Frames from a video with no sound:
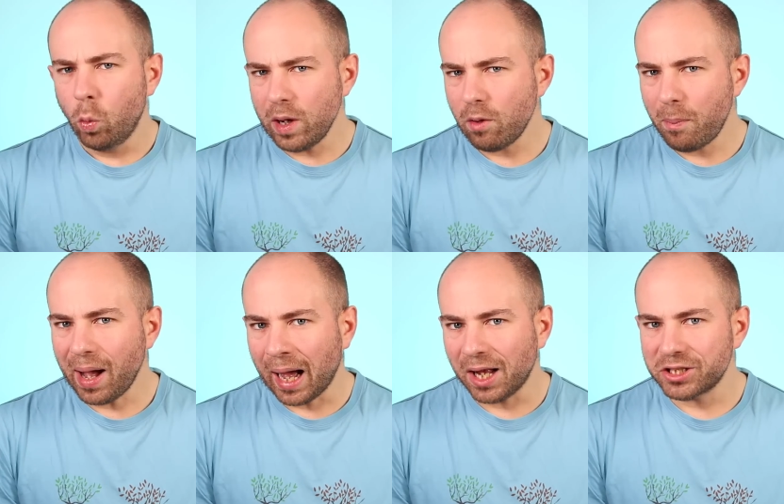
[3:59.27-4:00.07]
We were
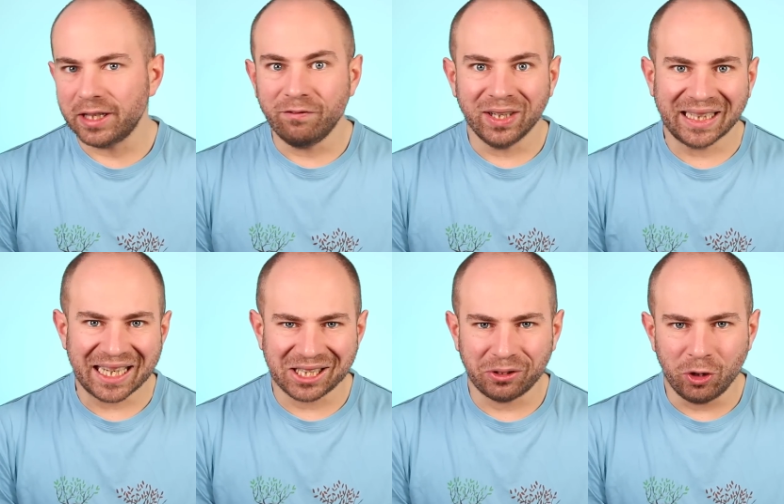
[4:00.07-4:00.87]
part of the
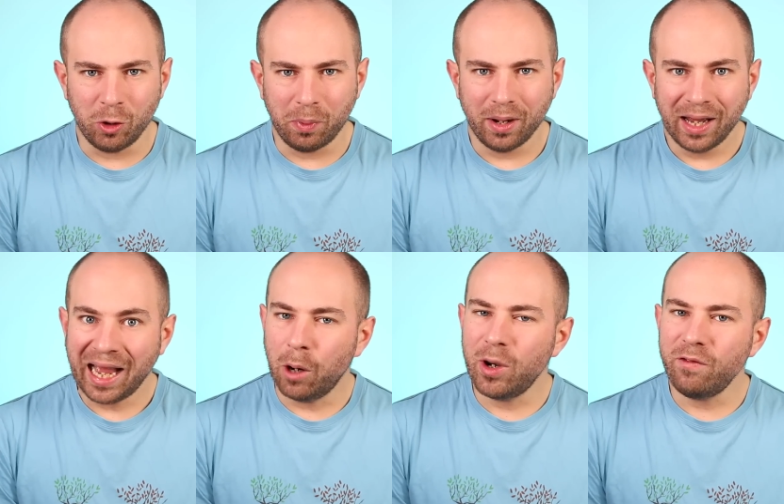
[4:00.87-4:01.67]
latter group,
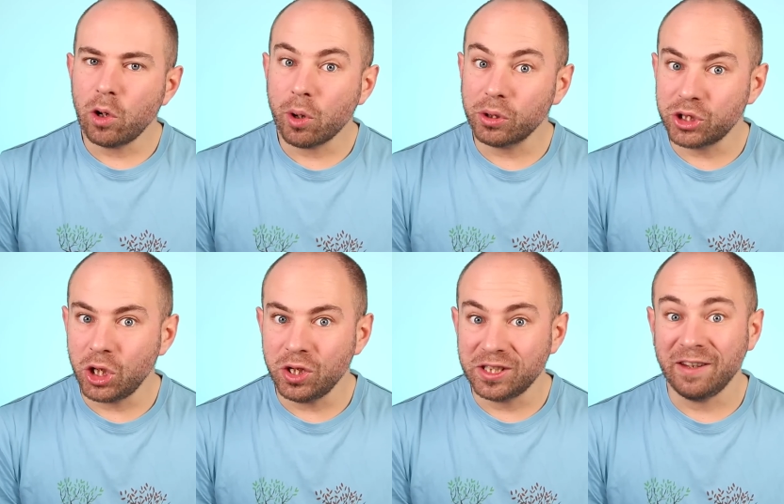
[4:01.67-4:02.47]
and when there were
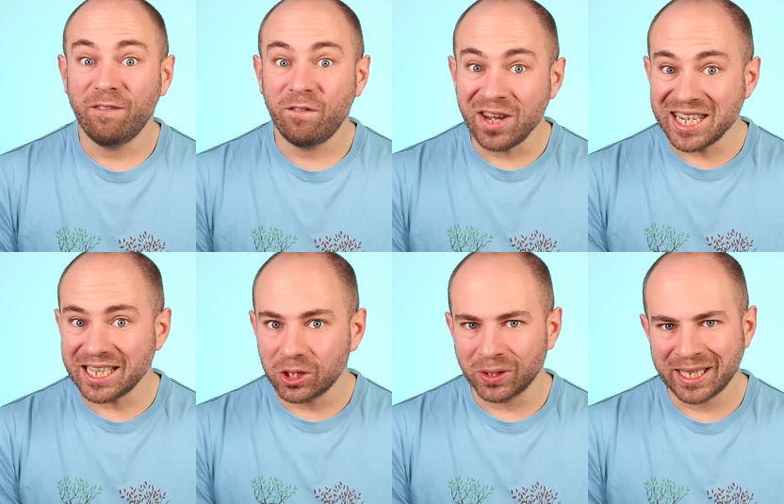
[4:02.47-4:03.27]
alternative
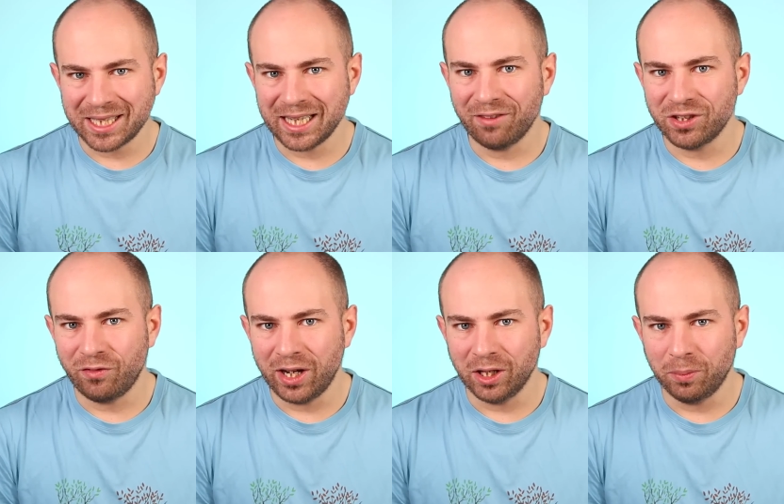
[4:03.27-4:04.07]
physical ETFs
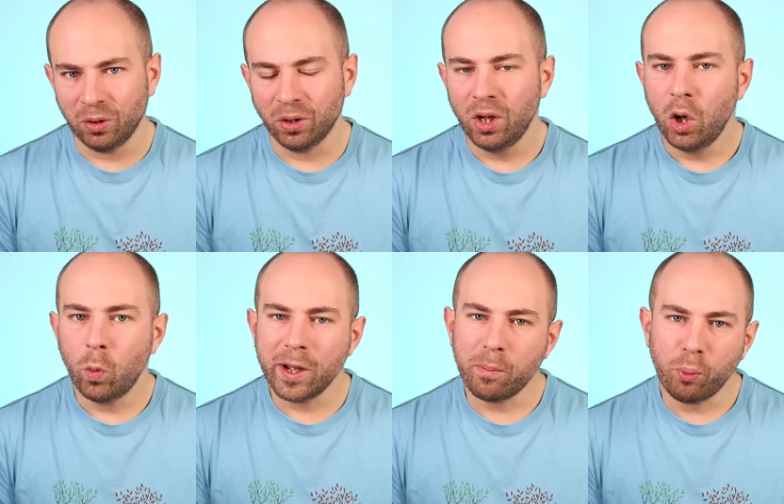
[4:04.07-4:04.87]
available,
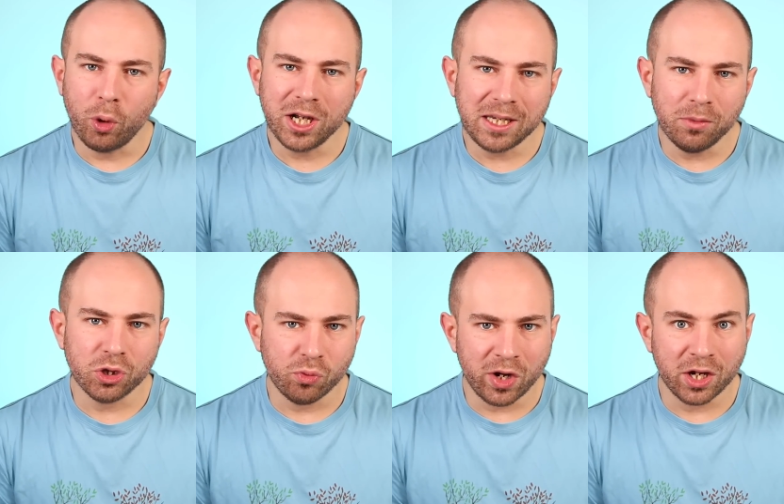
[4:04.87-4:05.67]
we had pretty
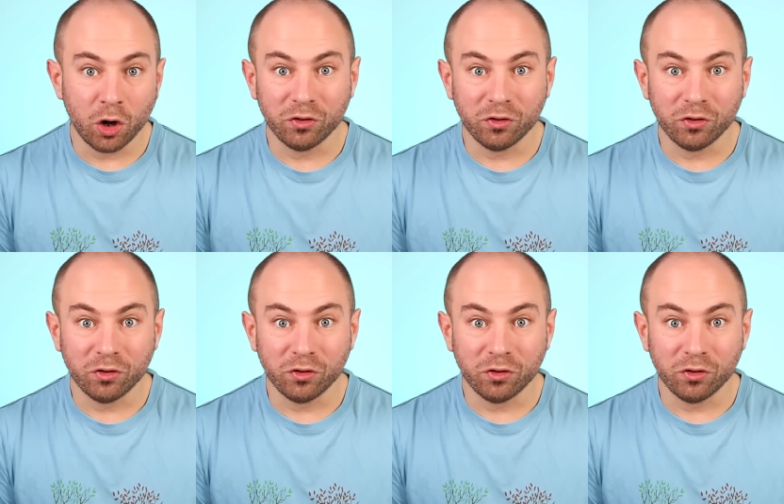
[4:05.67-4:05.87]
much written